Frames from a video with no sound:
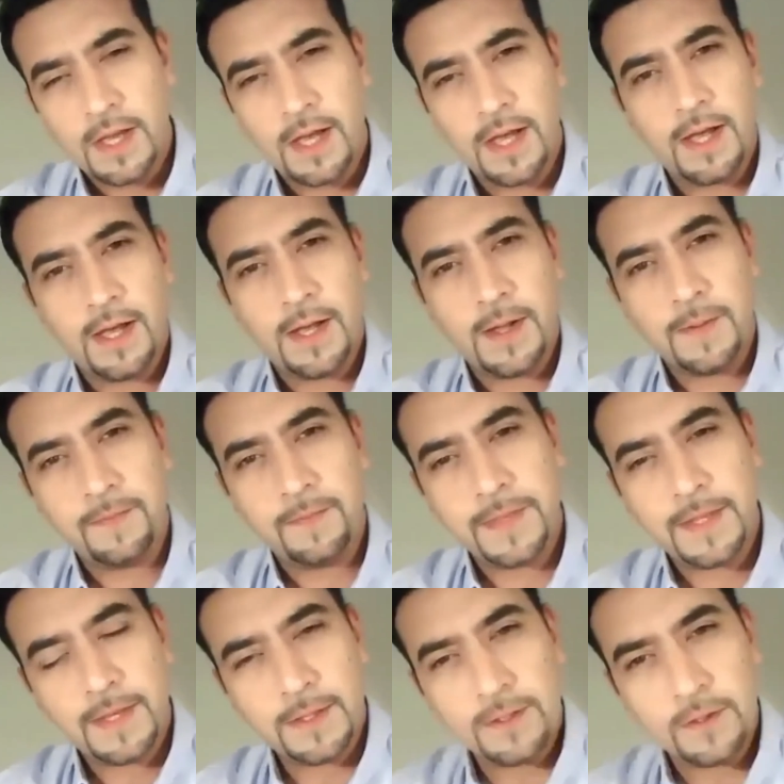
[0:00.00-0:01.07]

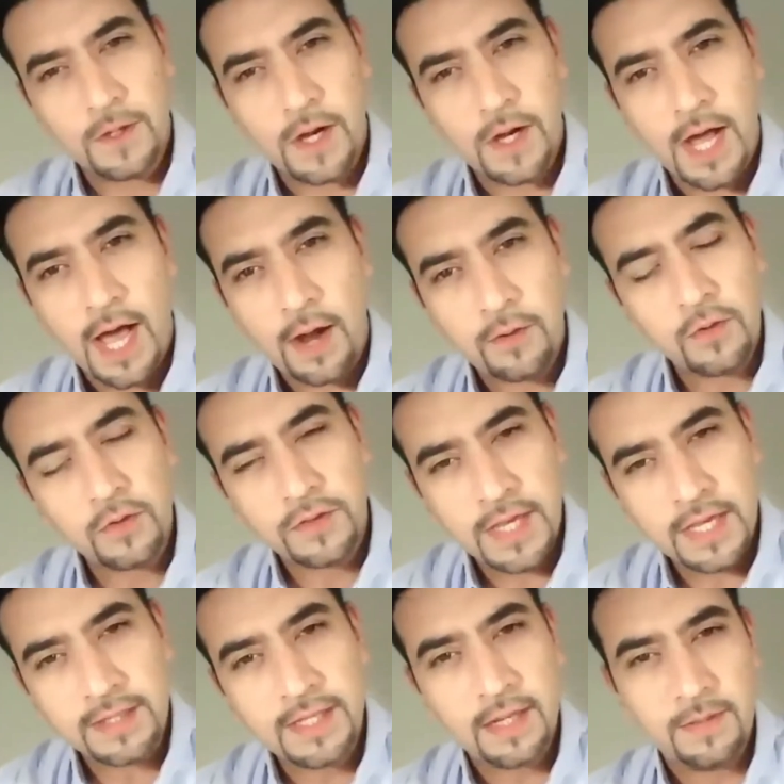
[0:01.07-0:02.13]
How do you
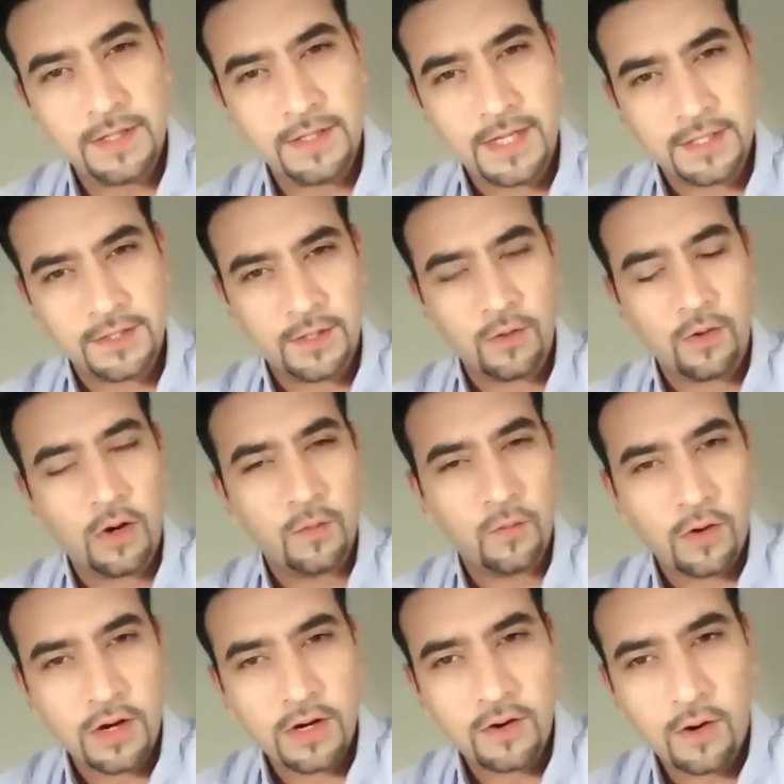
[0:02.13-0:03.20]
think they'll be tested? On
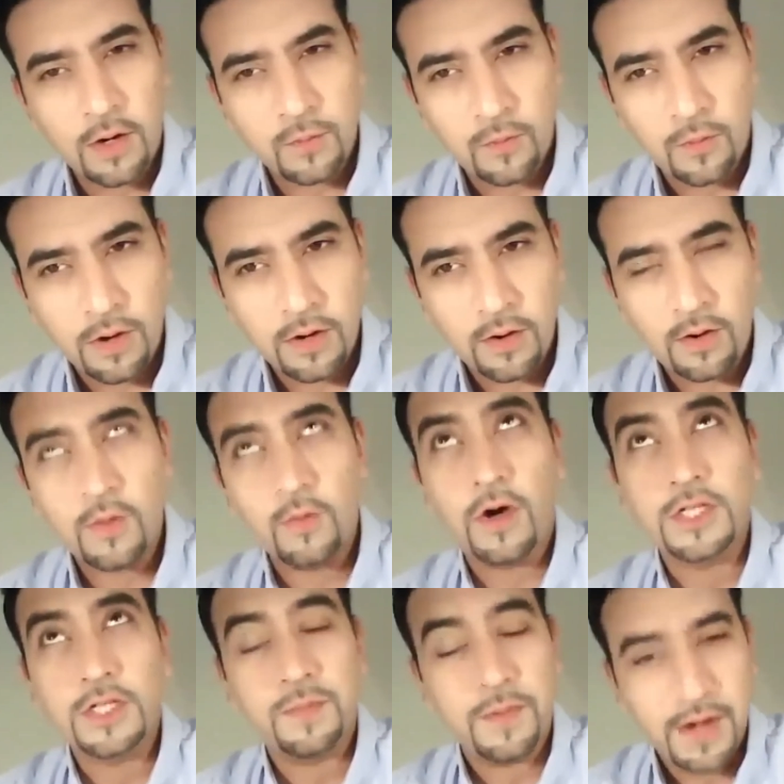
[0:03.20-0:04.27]
what
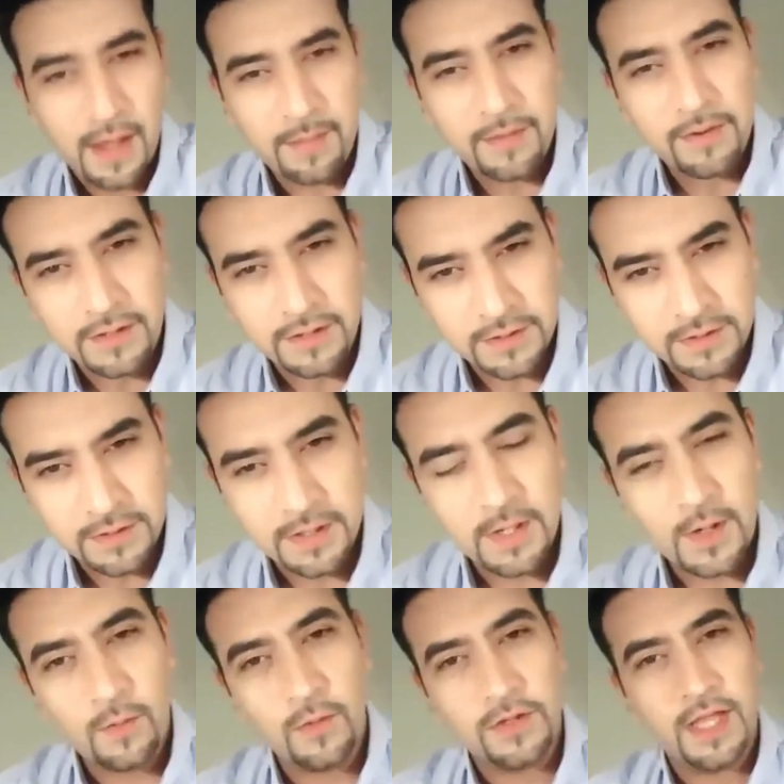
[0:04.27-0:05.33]
parameters
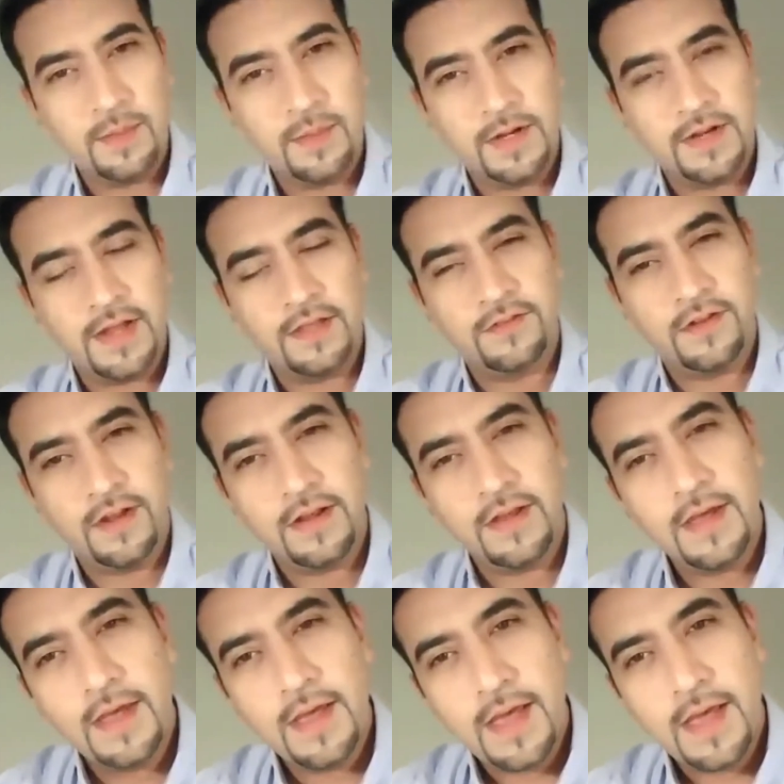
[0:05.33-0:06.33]
would they be tested?